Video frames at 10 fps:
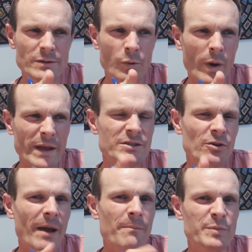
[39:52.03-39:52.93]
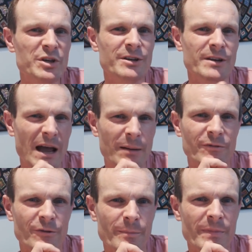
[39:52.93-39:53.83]
Where does your ambition come
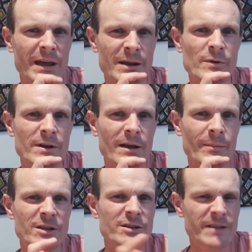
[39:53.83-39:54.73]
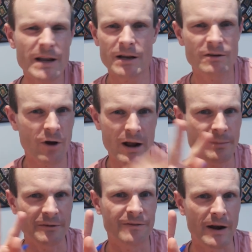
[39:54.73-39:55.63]
from, Edwin? I mean, you said it right
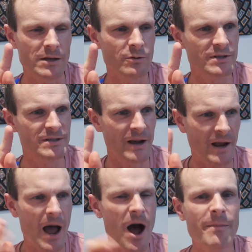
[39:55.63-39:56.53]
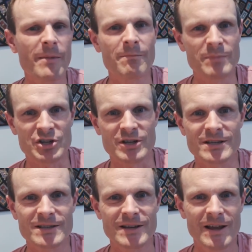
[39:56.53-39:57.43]
up the front. You were just like, I'm
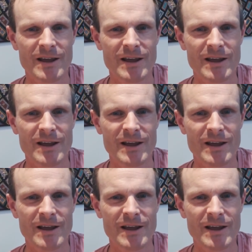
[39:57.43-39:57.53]
ambitious.